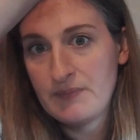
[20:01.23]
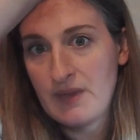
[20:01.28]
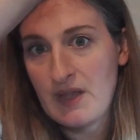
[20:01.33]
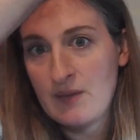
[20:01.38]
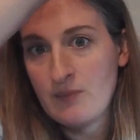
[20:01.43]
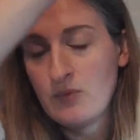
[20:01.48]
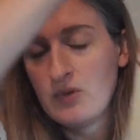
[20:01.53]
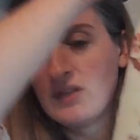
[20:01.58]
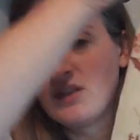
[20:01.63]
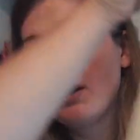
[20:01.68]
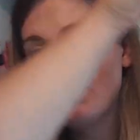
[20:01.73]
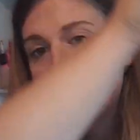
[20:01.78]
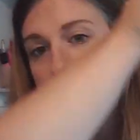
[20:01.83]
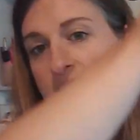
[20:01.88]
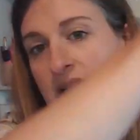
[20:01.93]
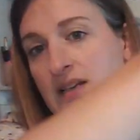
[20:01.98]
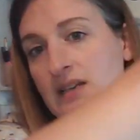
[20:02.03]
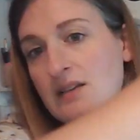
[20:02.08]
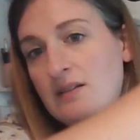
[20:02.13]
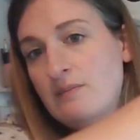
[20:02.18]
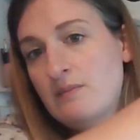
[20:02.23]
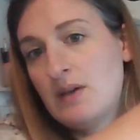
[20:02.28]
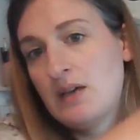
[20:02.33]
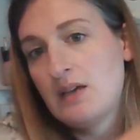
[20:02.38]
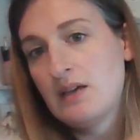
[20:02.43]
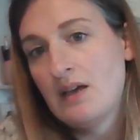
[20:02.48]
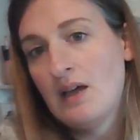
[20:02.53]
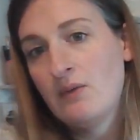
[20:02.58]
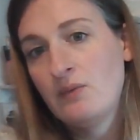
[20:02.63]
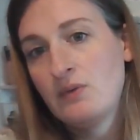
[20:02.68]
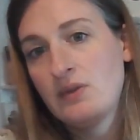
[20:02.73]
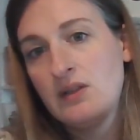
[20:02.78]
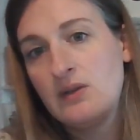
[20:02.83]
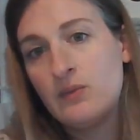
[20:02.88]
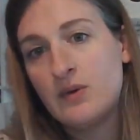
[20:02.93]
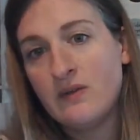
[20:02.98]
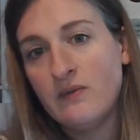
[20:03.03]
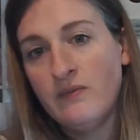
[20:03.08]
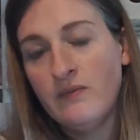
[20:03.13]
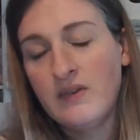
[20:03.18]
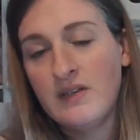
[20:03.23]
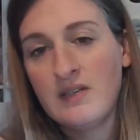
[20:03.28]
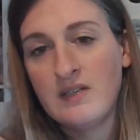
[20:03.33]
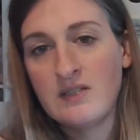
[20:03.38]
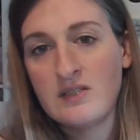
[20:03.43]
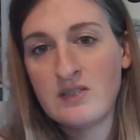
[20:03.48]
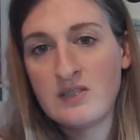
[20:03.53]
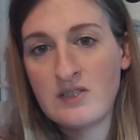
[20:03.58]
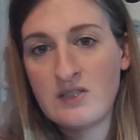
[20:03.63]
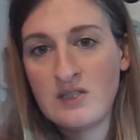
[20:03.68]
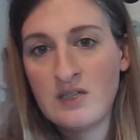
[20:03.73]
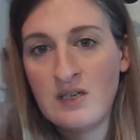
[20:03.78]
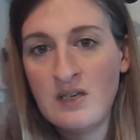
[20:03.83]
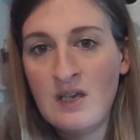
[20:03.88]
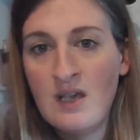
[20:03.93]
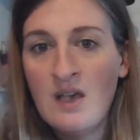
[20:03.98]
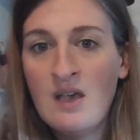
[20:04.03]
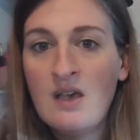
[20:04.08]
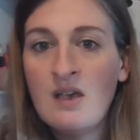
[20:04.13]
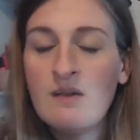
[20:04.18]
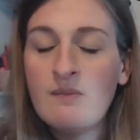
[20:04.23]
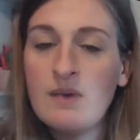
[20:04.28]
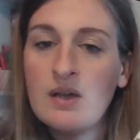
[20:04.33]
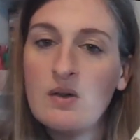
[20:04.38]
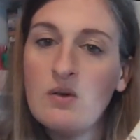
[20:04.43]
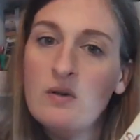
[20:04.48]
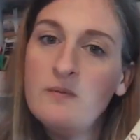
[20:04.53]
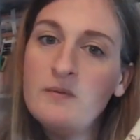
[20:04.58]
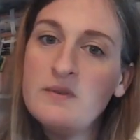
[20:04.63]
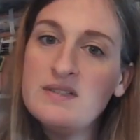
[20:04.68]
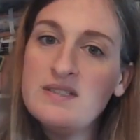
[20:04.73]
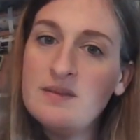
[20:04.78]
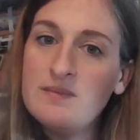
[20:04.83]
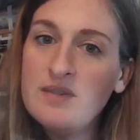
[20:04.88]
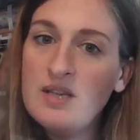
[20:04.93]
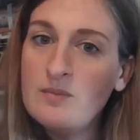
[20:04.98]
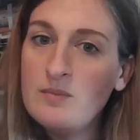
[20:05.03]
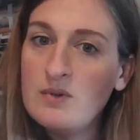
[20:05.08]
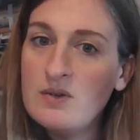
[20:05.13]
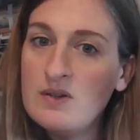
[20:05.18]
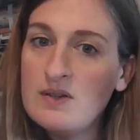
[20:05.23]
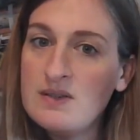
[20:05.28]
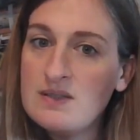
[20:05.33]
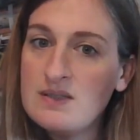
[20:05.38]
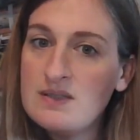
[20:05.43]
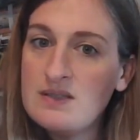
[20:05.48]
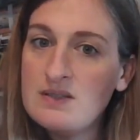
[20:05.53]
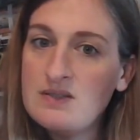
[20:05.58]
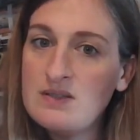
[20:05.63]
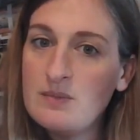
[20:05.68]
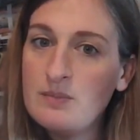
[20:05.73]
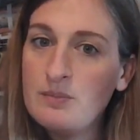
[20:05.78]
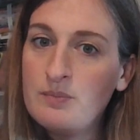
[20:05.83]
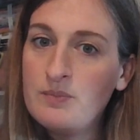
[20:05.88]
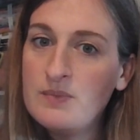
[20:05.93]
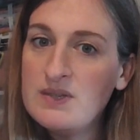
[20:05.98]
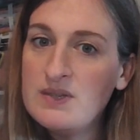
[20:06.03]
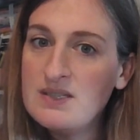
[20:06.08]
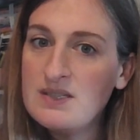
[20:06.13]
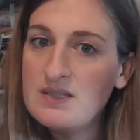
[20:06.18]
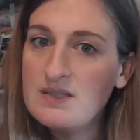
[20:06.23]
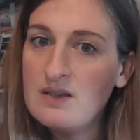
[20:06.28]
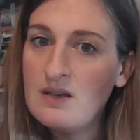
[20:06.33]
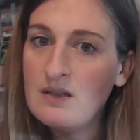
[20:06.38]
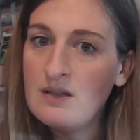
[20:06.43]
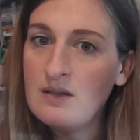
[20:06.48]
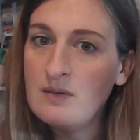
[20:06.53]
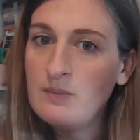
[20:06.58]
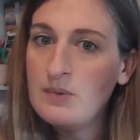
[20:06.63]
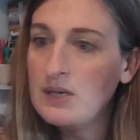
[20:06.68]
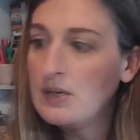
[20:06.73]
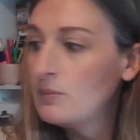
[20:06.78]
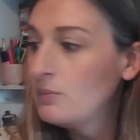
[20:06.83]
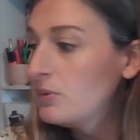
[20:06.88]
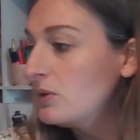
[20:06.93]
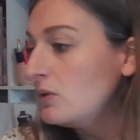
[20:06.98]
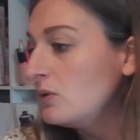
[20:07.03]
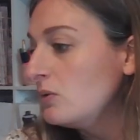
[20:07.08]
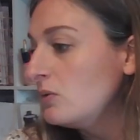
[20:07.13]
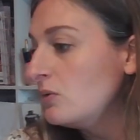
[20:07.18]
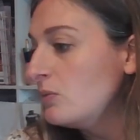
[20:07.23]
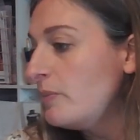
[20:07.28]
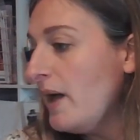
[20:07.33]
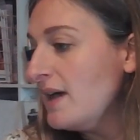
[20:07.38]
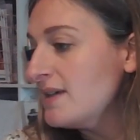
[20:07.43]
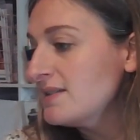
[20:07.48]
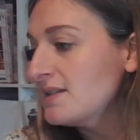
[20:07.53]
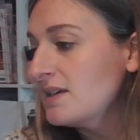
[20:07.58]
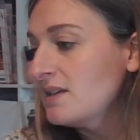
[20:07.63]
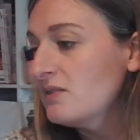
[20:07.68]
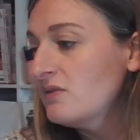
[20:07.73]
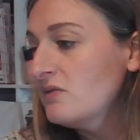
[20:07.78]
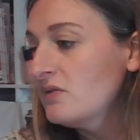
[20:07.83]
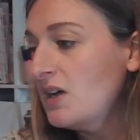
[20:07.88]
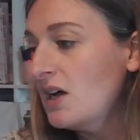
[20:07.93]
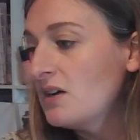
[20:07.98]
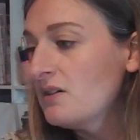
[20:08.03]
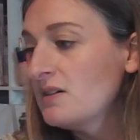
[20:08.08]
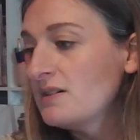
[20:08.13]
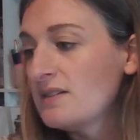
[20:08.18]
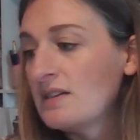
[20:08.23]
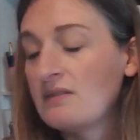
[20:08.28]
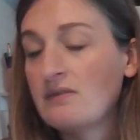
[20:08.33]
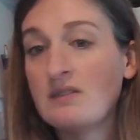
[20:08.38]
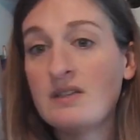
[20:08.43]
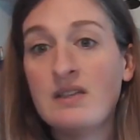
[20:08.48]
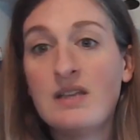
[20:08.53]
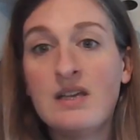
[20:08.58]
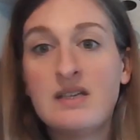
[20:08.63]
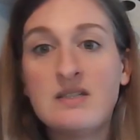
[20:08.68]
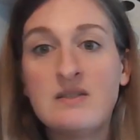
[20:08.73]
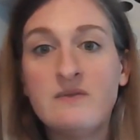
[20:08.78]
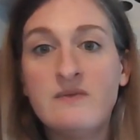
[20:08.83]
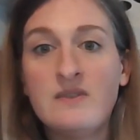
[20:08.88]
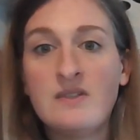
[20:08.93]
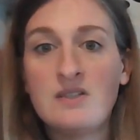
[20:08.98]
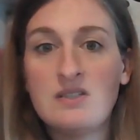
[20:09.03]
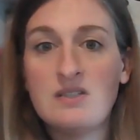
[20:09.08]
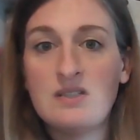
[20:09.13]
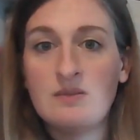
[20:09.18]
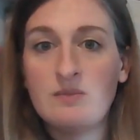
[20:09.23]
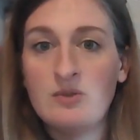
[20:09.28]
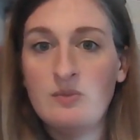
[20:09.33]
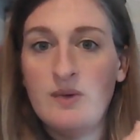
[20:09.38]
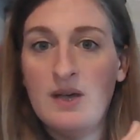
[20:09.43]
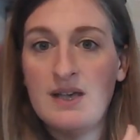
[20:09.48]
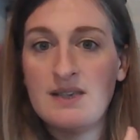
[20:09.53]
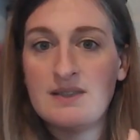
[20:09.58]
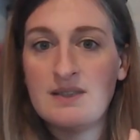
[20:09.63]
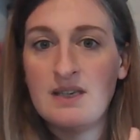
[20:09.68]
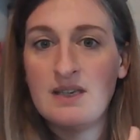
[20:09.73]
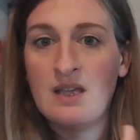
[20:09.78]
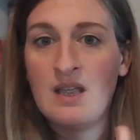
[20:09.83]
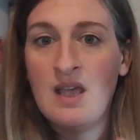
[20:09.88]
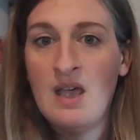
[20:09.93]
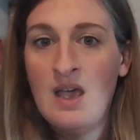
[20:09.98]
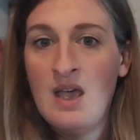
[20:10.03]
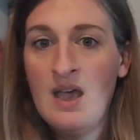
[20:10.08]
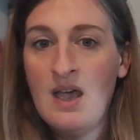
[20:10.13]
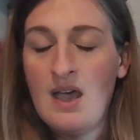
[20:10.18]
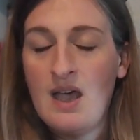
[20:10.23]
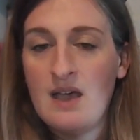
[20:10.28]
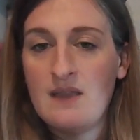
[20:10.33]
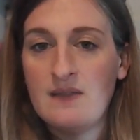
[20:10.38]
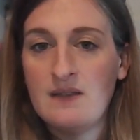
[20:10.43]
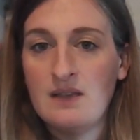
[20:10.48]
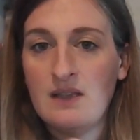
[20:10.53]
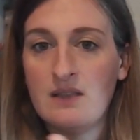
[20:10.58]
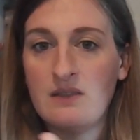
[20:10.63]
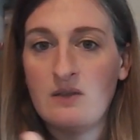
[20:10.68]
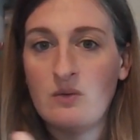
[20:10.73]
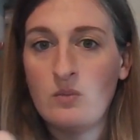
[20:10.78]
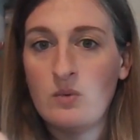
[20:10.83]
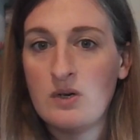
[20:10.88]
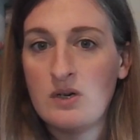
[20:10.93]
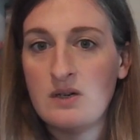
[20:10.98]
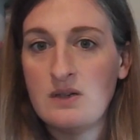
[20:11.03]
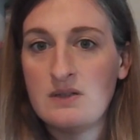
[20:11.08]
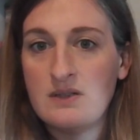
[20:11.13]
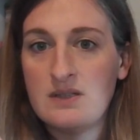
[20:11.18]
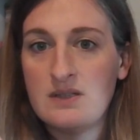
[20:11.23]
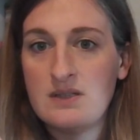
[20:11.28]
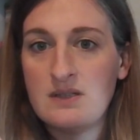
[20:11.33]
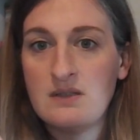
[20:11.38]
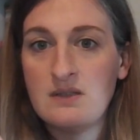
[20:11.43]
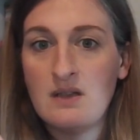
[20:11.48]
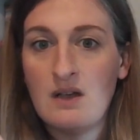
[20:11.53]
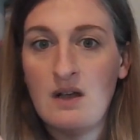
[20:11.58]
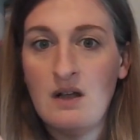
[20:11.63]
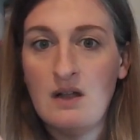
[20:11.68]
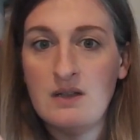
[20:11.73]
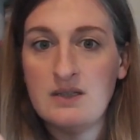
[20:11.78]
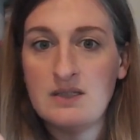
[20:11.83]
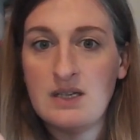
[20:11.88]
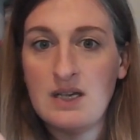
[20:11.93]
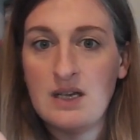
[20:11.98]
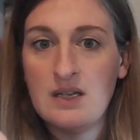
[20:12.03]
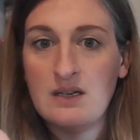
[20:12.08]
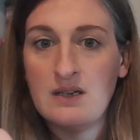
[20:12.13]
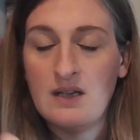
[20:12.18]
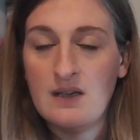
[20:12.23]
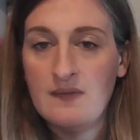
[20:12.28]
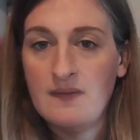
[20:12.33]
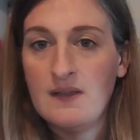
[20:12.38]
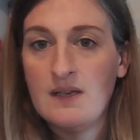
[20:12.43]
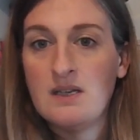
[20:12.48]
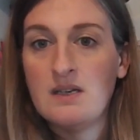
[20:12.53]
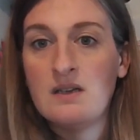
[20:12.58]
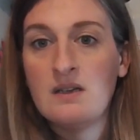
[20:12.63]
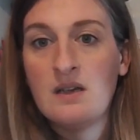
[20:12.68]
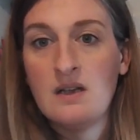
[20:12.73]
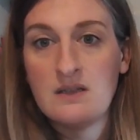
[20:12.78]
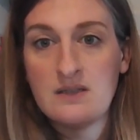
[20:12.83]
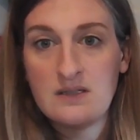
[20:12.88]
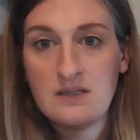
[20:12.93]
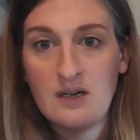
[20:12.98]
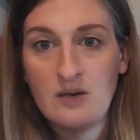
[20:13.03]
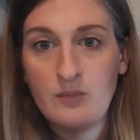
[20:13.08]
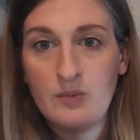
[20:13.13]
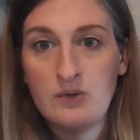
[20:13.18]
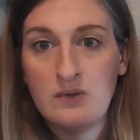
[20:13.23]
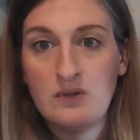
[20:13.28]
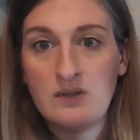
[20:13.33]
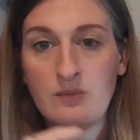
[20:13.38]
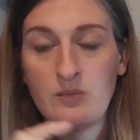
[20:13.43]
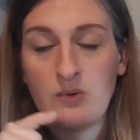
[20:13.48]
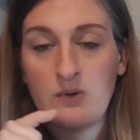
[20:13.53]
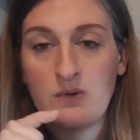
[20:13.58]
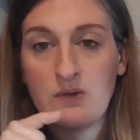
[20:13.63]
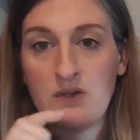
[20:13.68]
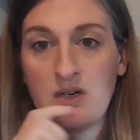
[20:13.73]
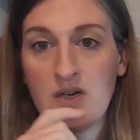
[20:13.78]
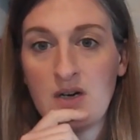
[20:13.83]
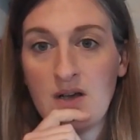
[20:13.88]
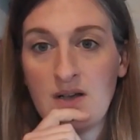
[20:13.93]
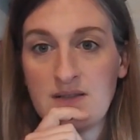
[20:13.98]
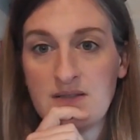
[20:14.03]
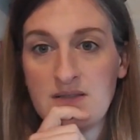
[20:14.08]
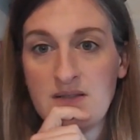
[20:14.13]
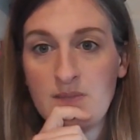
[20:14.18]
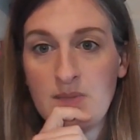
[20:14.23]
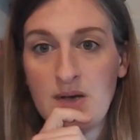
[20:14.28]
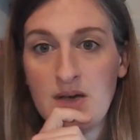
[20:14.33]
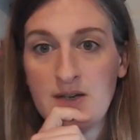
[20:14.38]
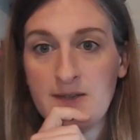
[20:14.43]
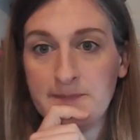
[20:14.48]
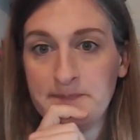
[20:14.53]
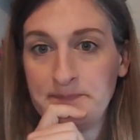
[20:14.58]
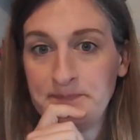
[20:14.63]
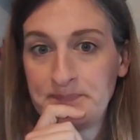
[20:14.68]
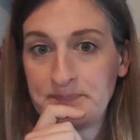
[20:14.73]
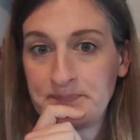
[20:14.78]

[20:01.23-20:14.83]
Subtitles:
I'm really excited. I really want to finish. My goal for September is this is all a big blue basket of flowers. I'd really like to finish the blue basket and then get the words all done. And then I'll start pulling the border across the bottom.